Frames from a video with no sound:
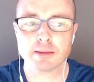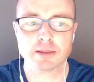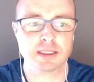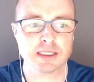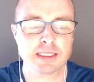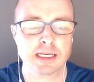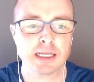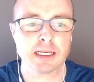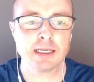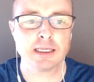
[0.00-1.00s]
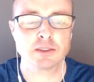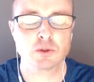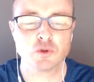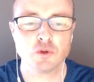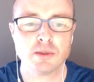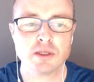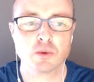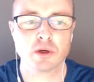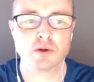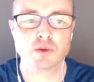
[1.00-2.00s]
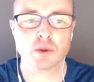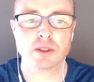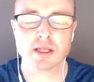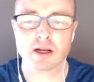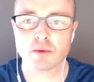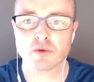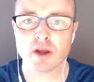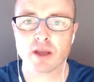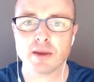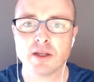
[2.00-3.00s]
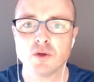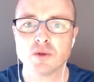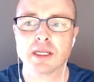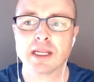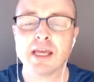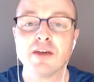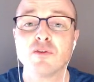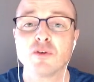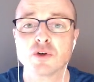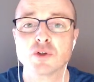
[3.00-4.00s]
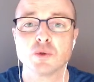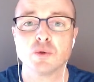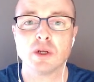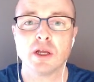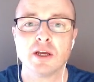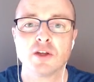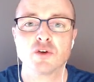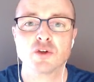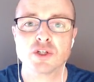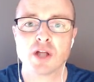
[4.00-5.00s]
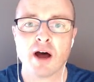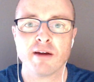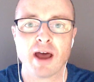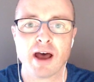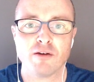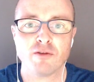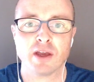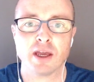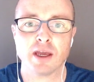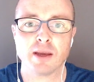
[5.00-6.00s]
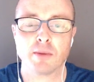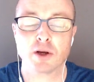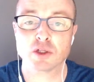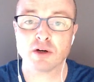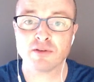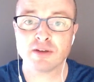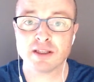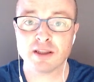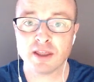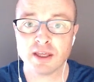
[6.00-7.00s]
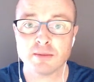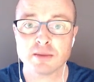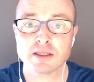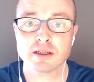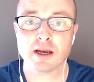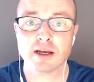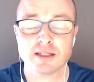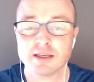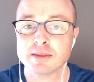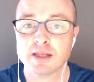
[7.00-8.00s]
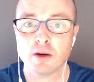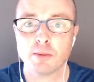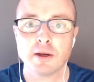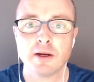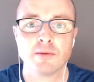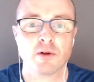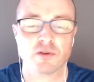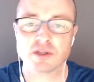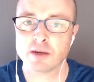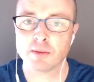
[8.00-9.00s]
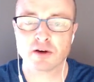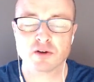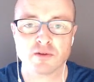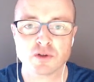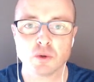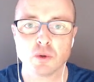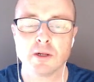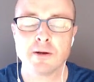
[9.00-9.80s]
and detail. So Zoom is one of those ones that I would recommend using if your school does not have a Microsoft Teams team set up, or if it's not a Microsoft school,